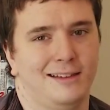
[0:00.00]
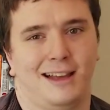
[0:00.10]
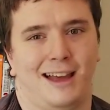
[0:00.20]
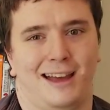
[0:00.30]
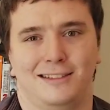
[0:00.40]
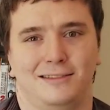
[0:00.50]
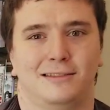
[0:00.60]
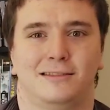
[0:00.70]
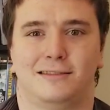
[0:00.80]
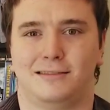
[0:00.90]
I
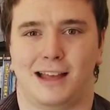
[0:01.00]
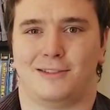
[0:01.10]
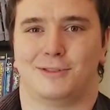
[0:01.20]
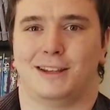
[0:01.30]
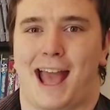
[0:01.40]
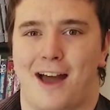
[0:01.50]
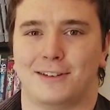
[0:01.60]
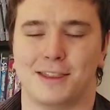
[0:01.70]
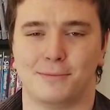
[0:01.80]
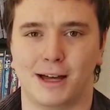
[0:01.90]
don't really
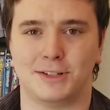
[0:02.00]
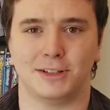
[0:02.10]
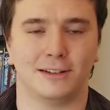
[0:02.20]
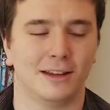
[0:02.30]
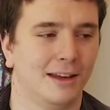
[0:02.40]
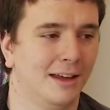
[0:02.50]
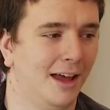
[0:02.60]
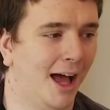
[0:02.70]
have it in the budget.